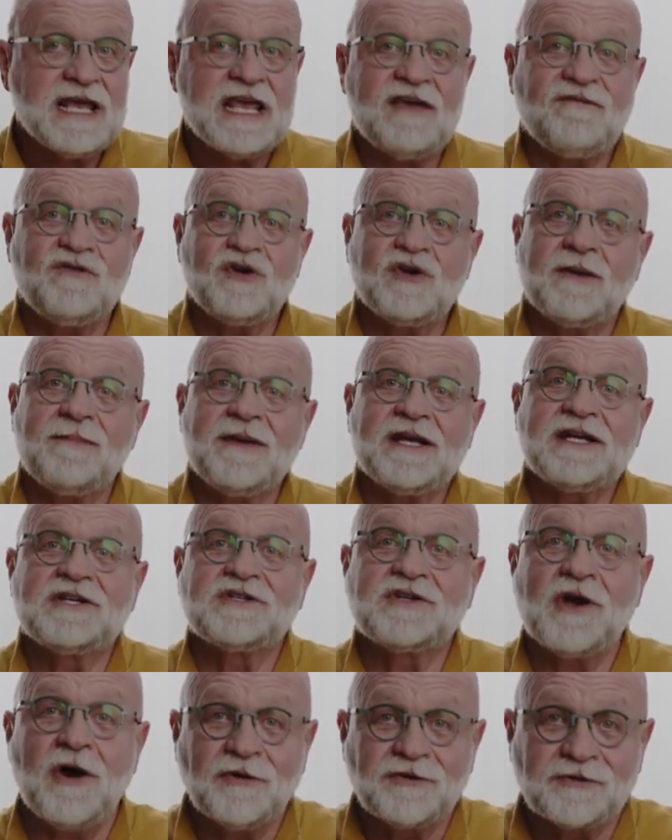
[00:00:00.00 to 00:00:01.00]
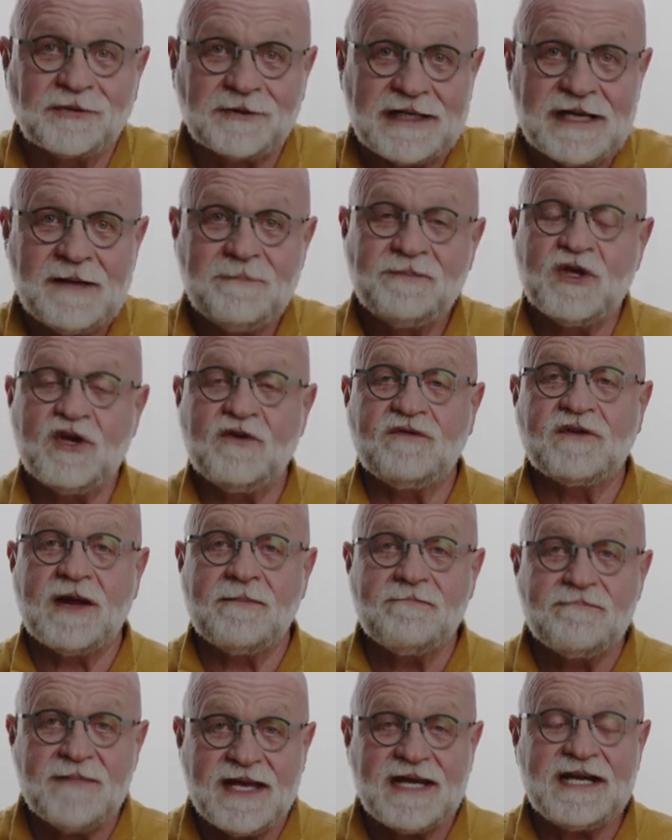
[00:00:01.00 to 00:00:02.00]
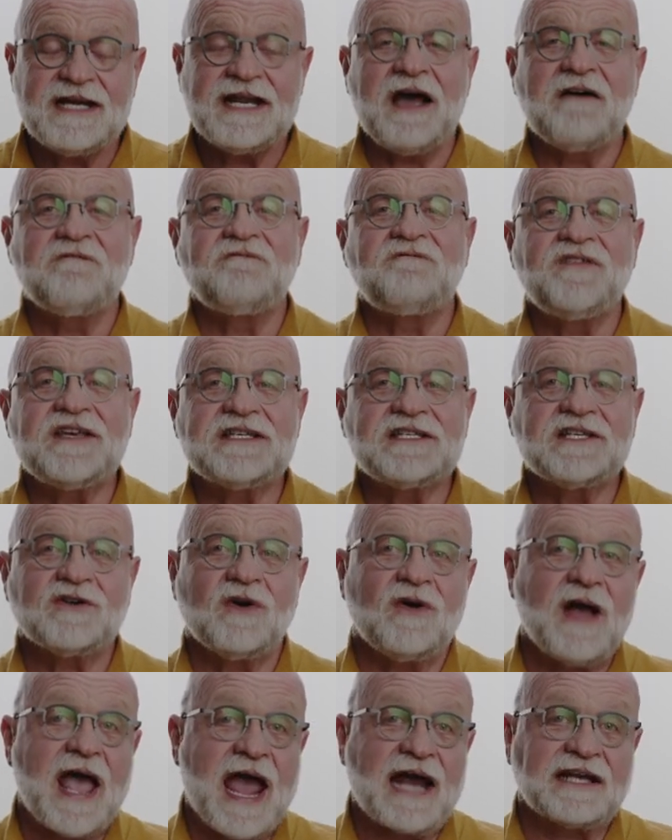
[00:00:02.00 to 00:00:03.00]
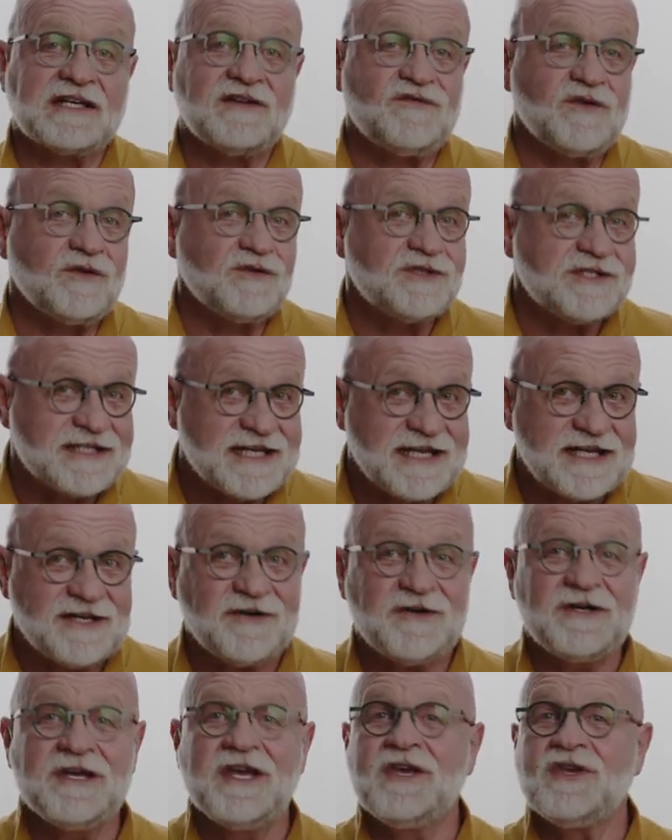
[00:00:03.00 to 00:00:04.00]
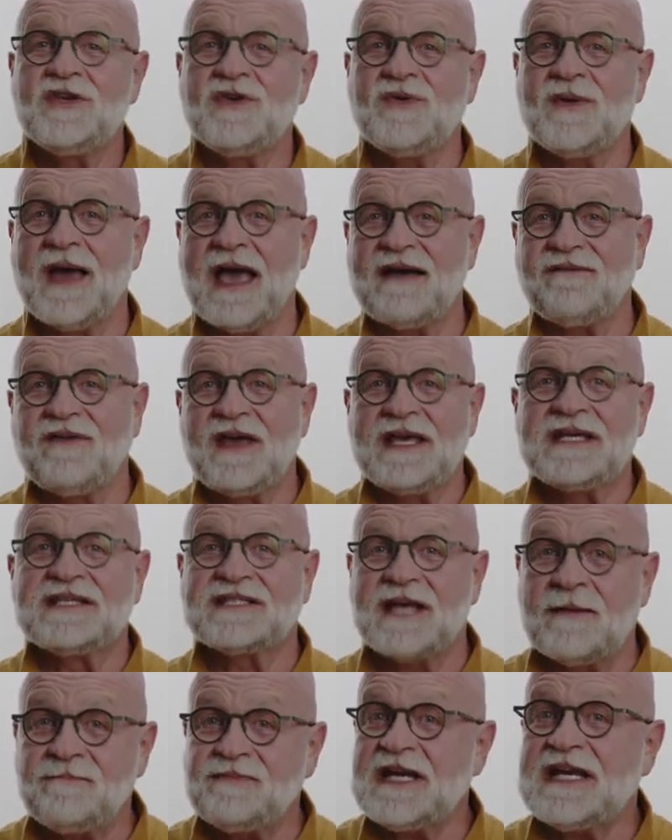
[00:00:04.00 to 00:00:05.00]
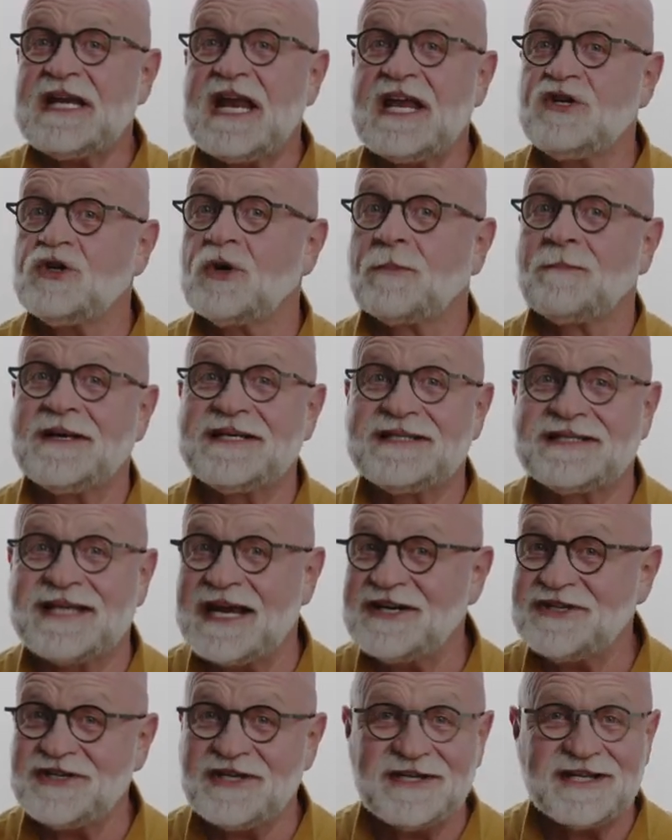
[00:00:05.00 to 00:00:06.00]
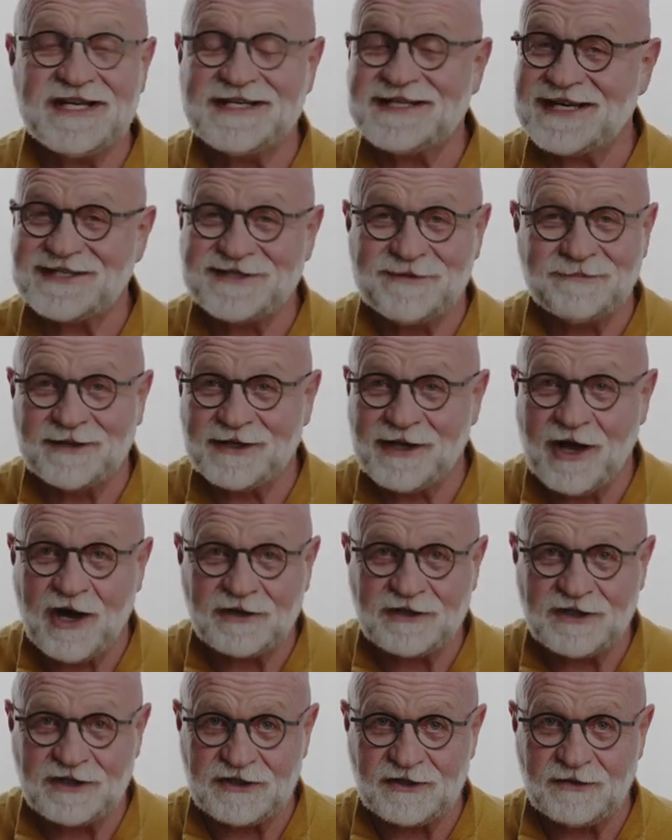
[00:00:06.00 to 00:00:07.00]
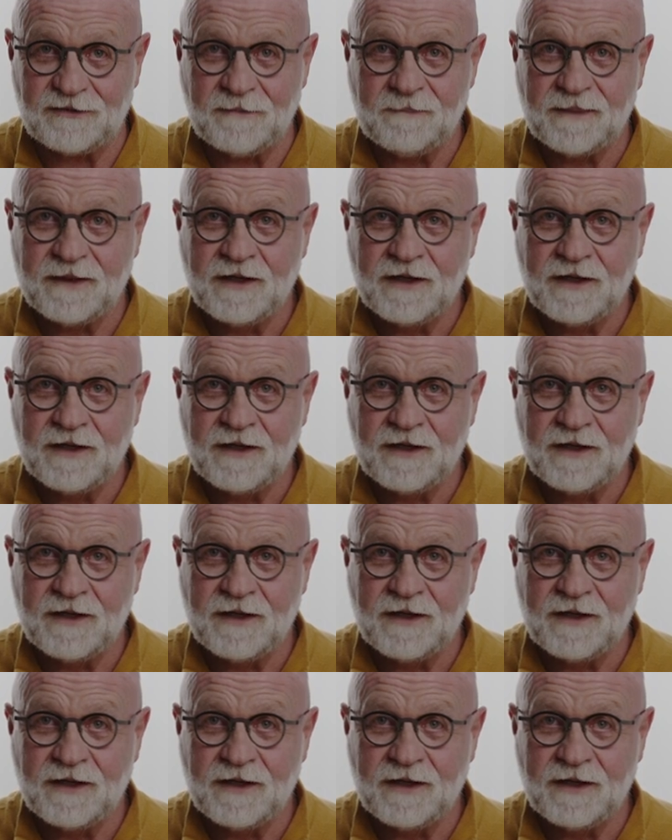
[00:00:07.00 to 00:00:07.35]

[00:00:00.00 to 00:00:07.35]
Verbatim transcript: If you commit adultery, you've committed a physical act. If you steal, you have something in your possession that doesn't belong to you.